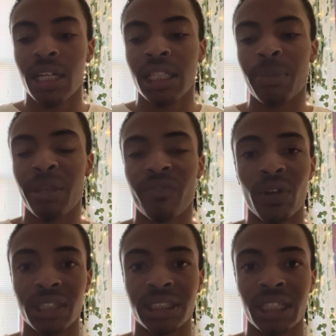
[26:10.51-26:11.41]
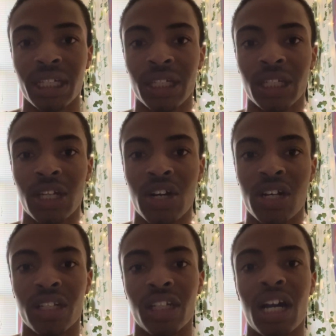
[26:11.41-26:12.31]
than be focusing
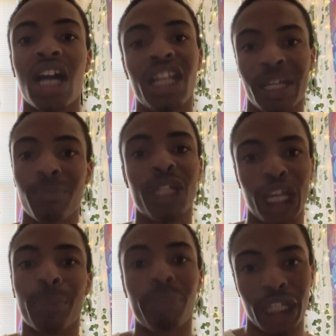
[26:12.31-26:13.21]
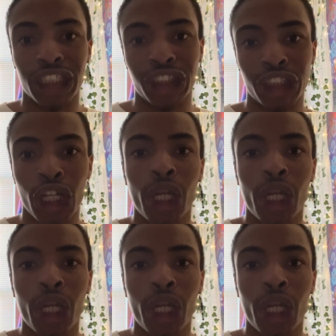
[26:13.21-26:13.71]
on a limp dick bitch